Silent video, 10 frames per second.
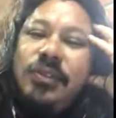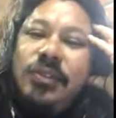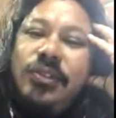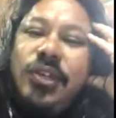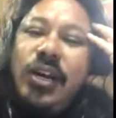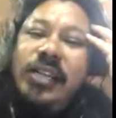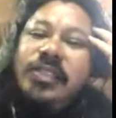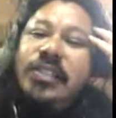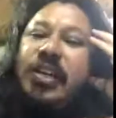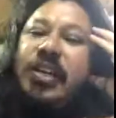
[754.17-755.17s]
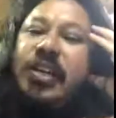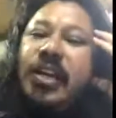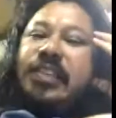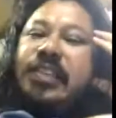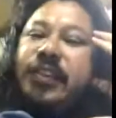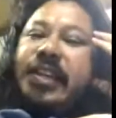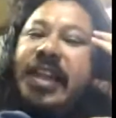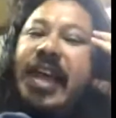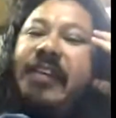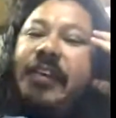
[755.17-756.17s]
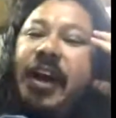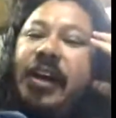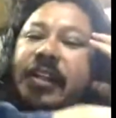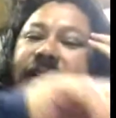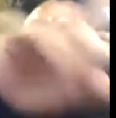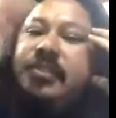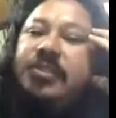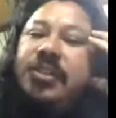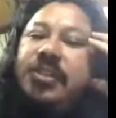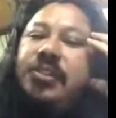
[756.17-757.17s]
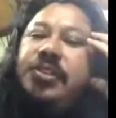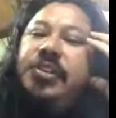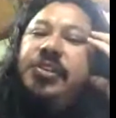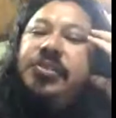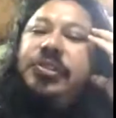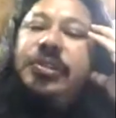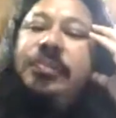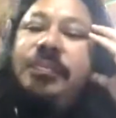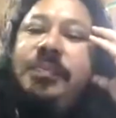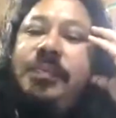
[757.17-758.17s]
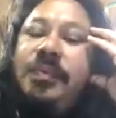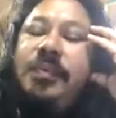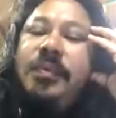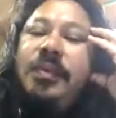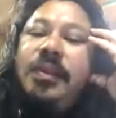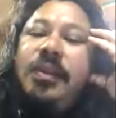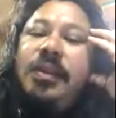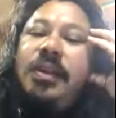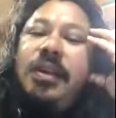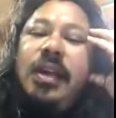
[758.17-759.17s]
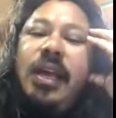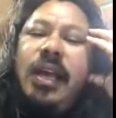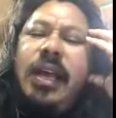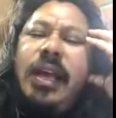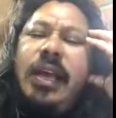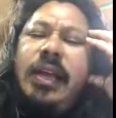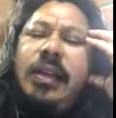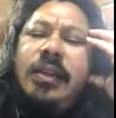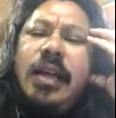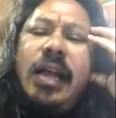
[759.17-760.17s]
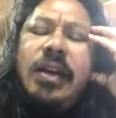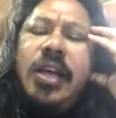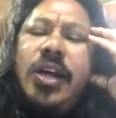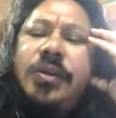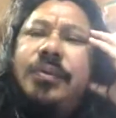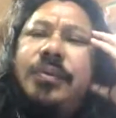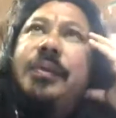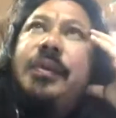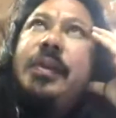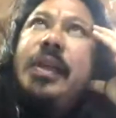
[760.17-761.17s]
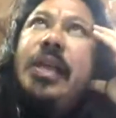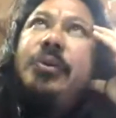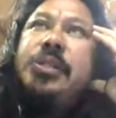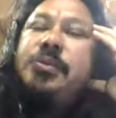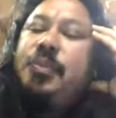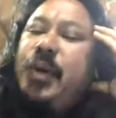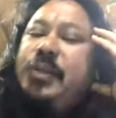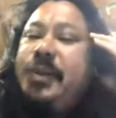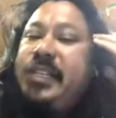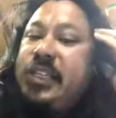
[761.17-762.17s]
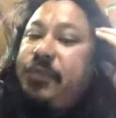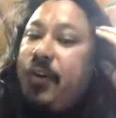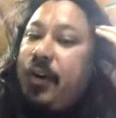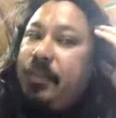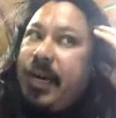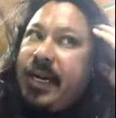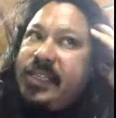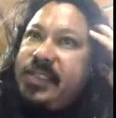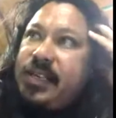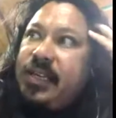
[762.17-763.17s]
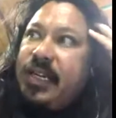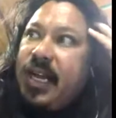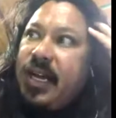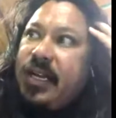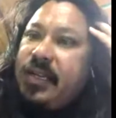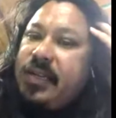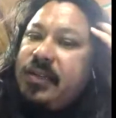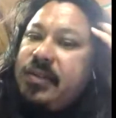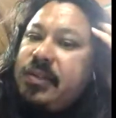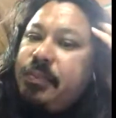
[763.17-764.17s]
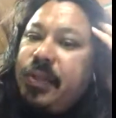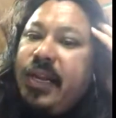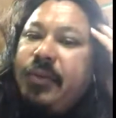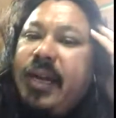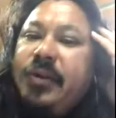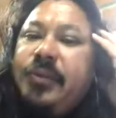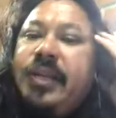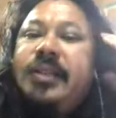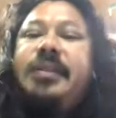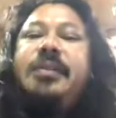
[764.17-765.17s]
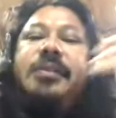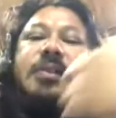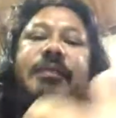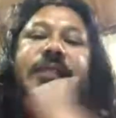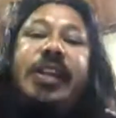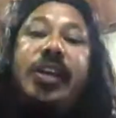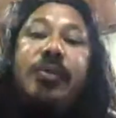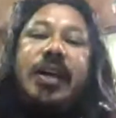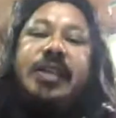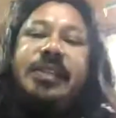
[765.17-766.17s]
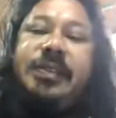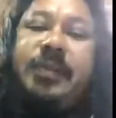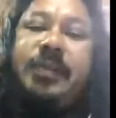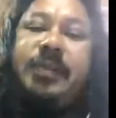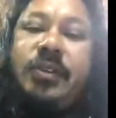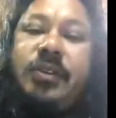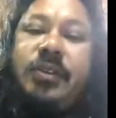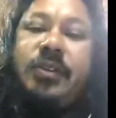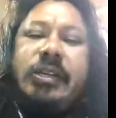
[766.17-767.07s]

So I started transferring that file onto YouTube. And I don't know. It was supposed to be just for my son and I to play around with, video-wise, cooking.